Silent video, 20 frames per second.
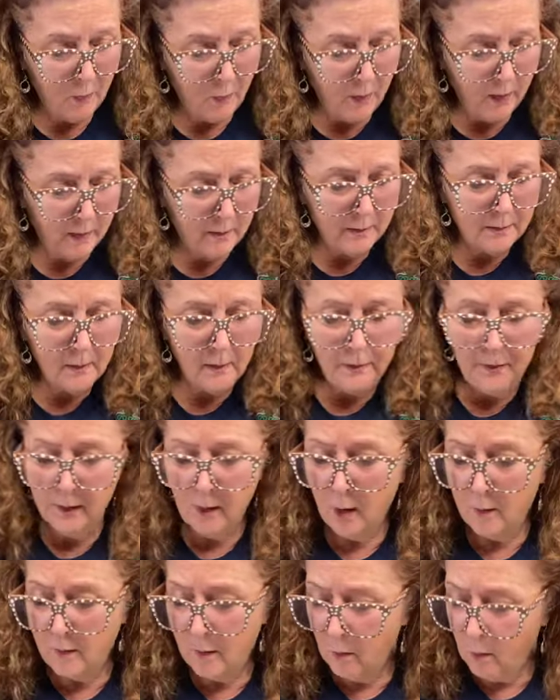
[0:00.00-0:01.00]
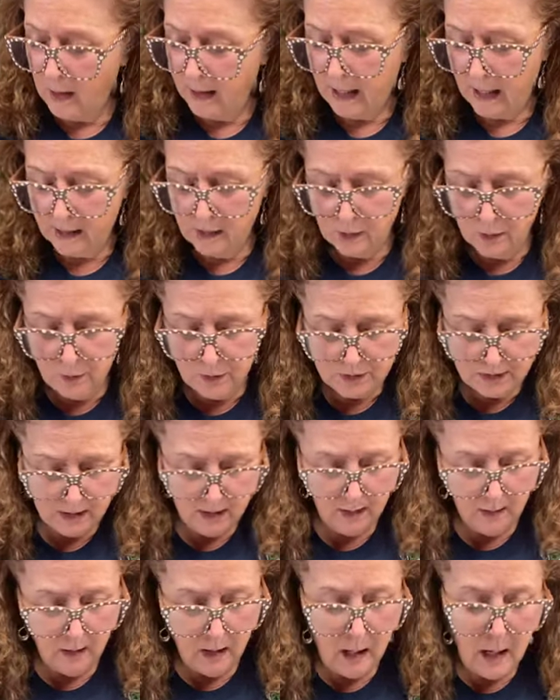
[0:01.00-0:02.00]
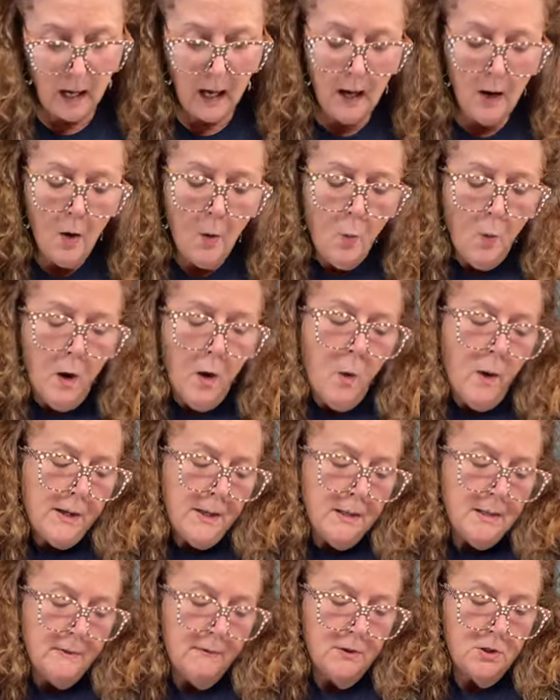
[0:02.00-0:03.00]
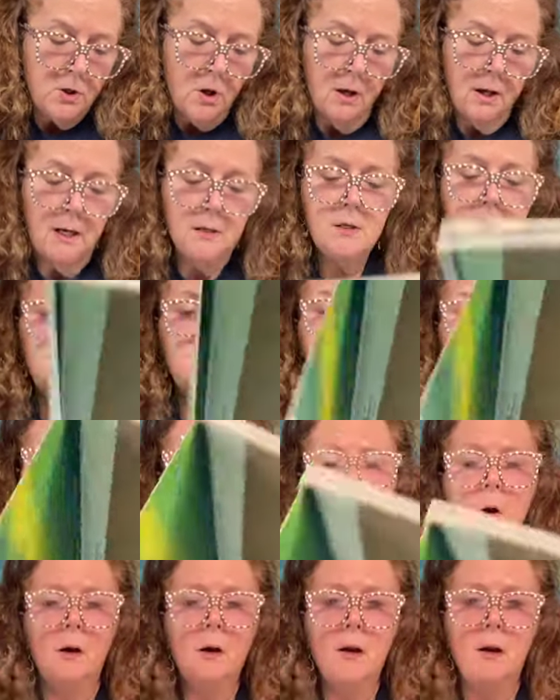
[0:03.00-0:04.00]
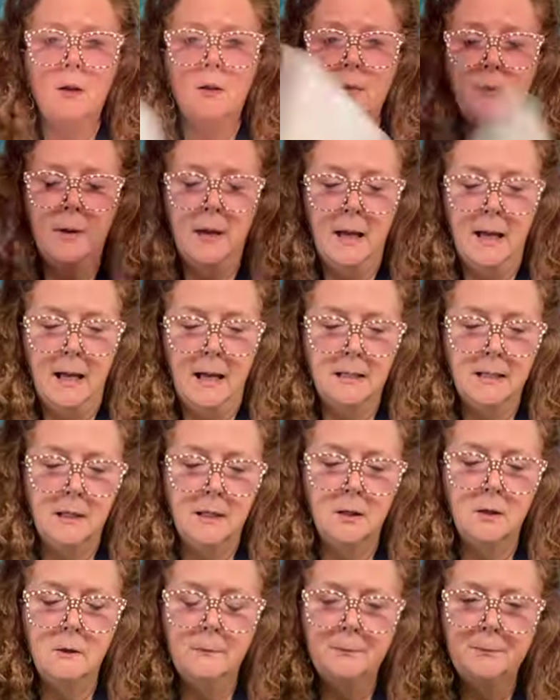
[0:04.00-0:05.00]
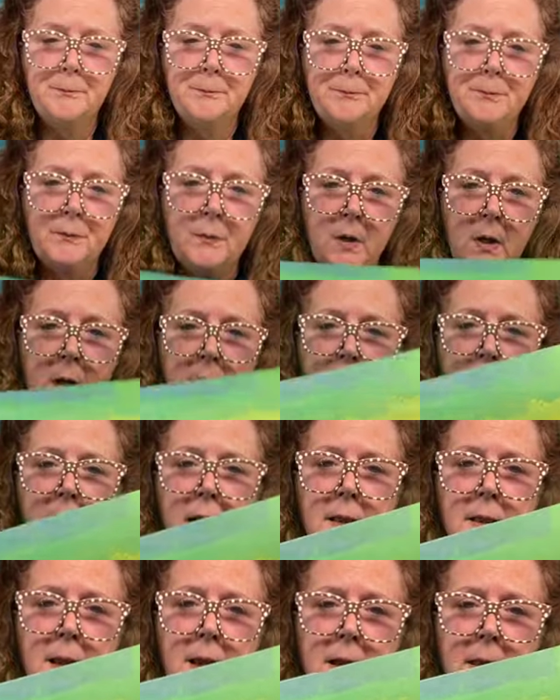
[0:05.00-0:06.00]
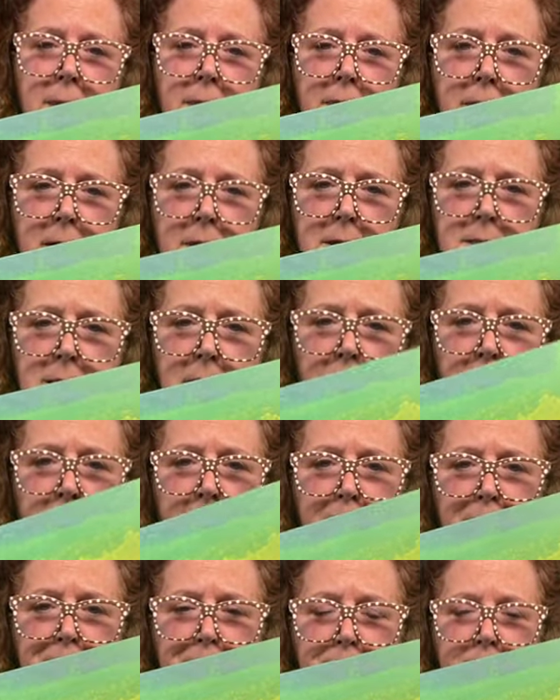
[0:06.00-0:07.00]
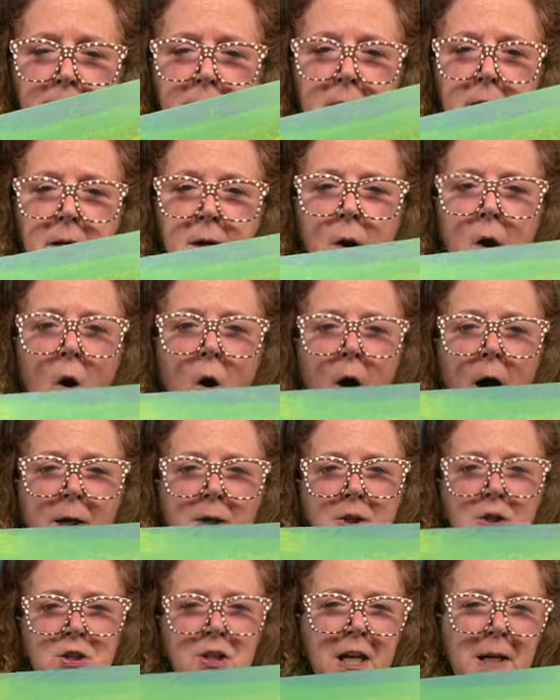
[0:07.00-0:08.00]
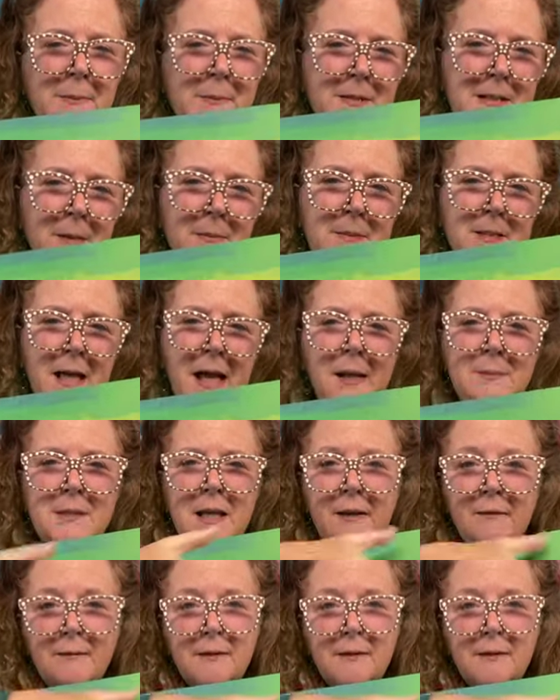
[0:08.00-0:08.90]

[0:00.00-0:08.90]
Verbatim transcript: A quick little thing over what I used here. Oh, I didn't even talk. I just used a watercolor pad here. I like these odd shapes sometimes.